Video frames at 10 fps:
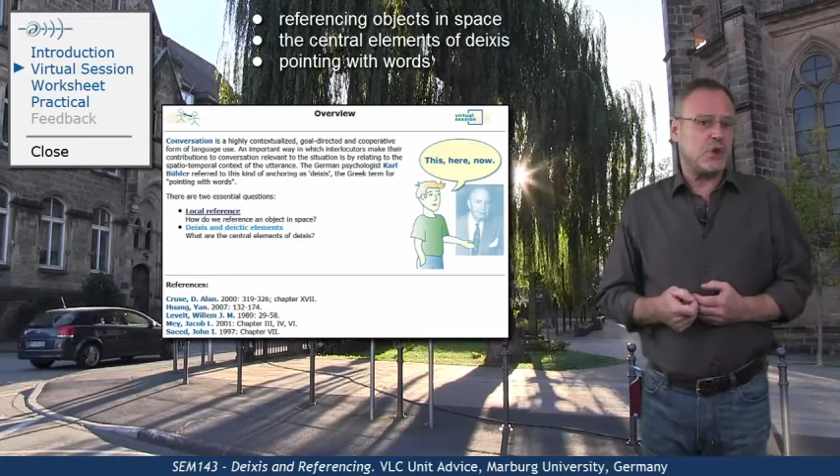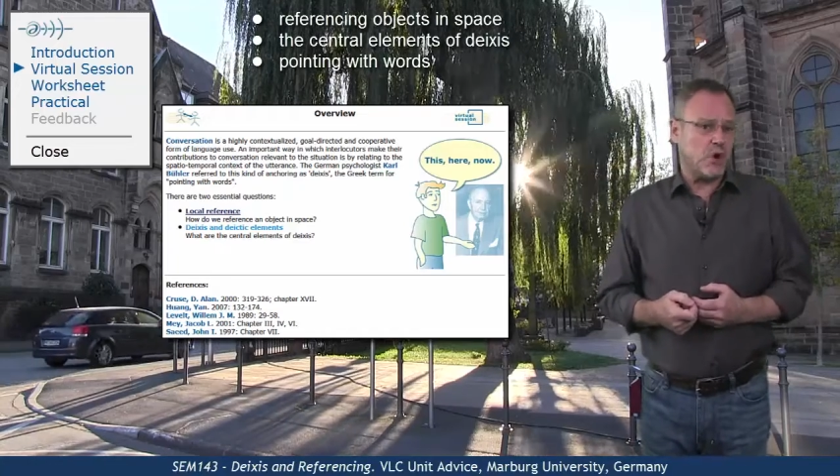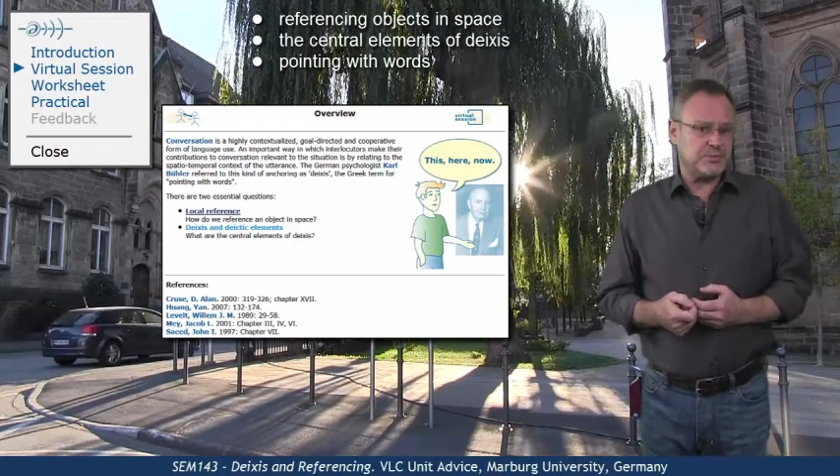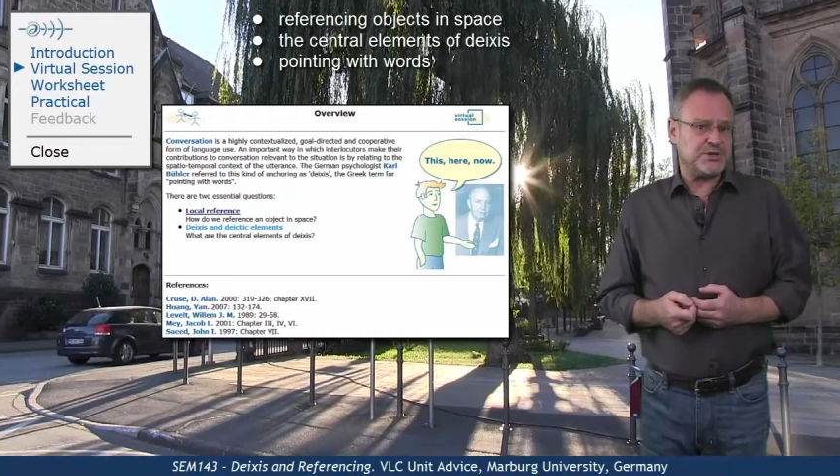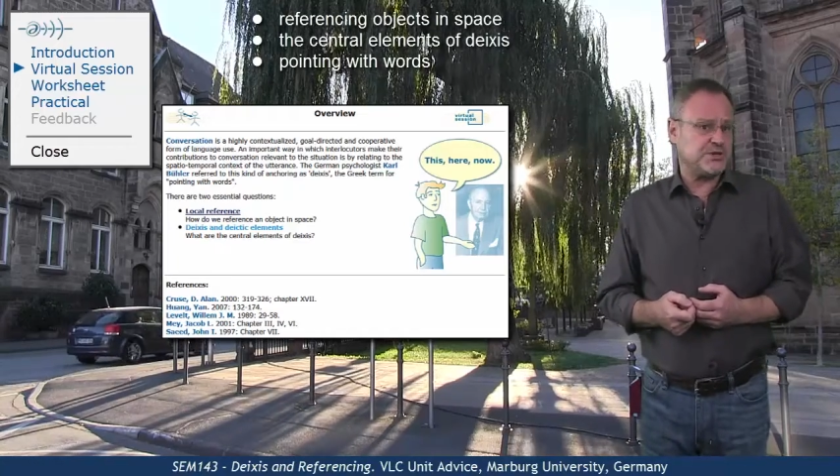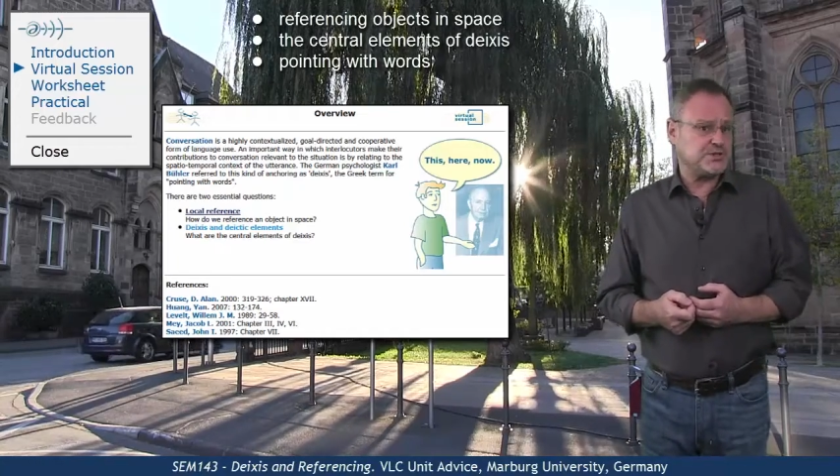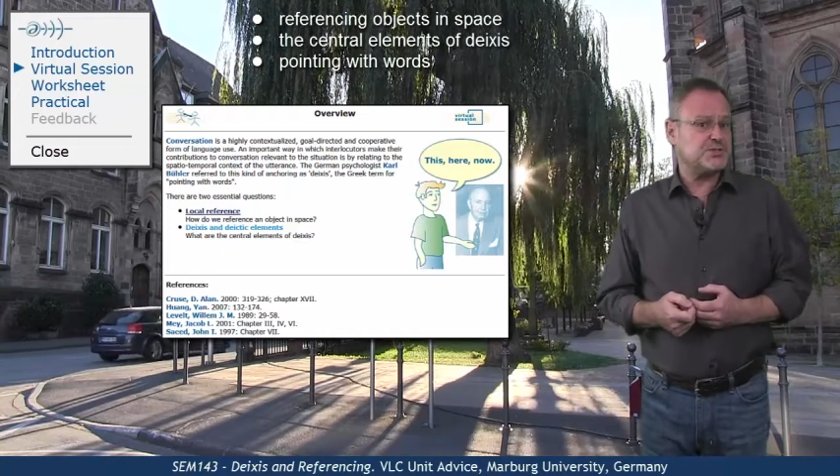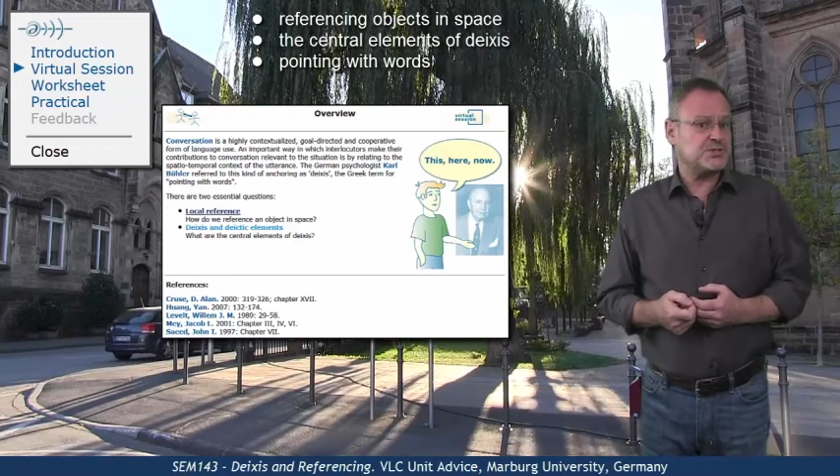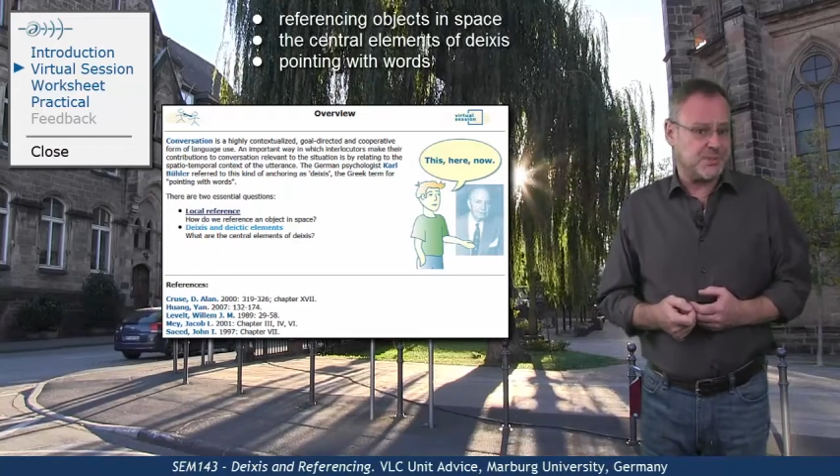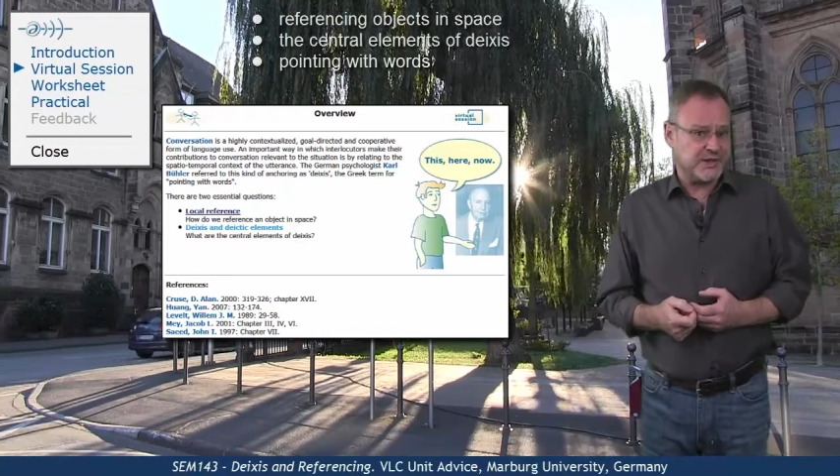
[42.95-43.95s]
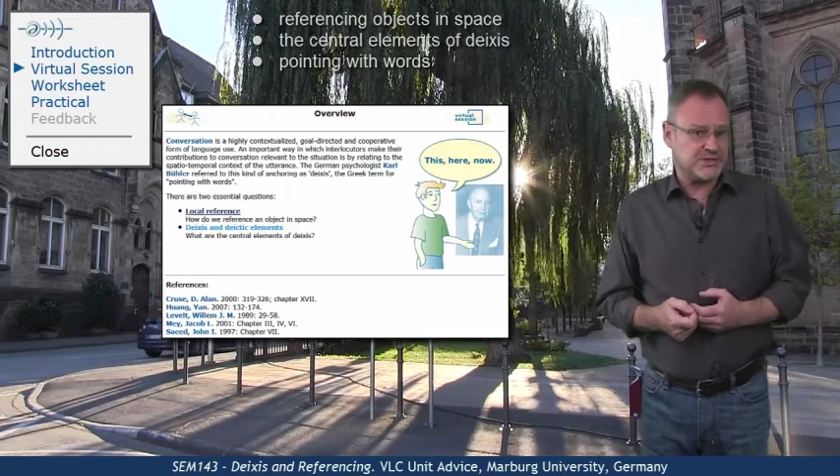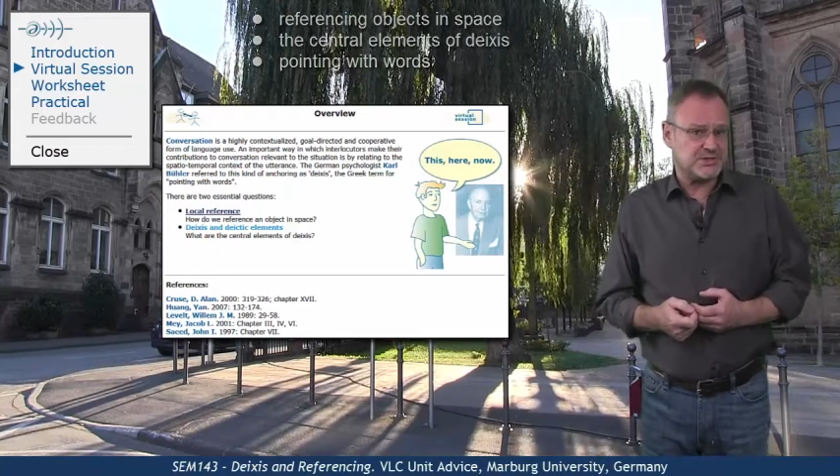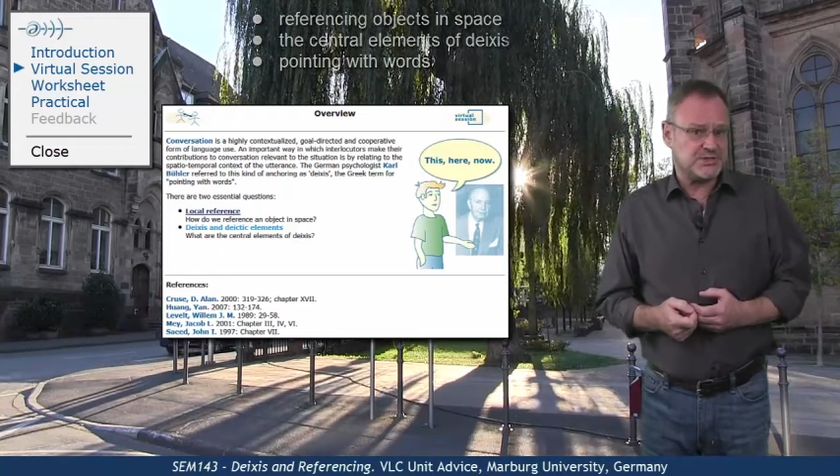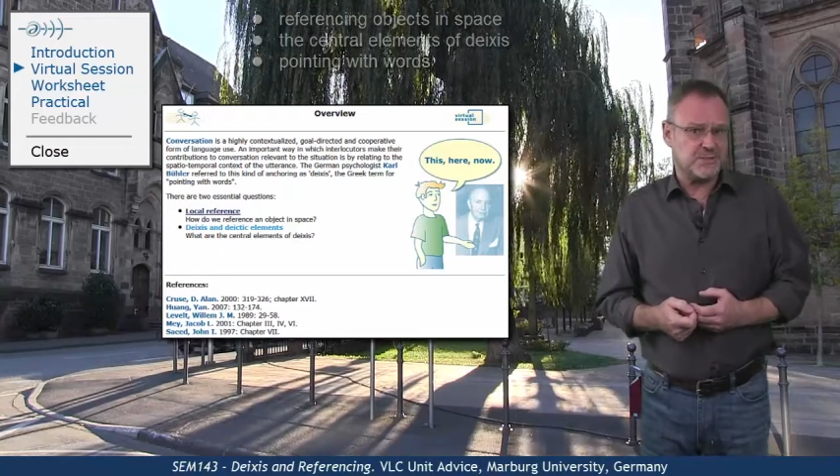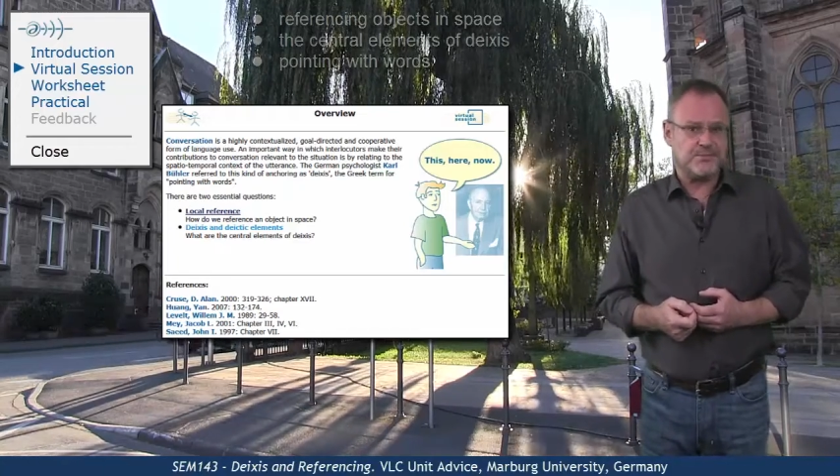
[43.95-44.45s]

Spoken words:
objects in space.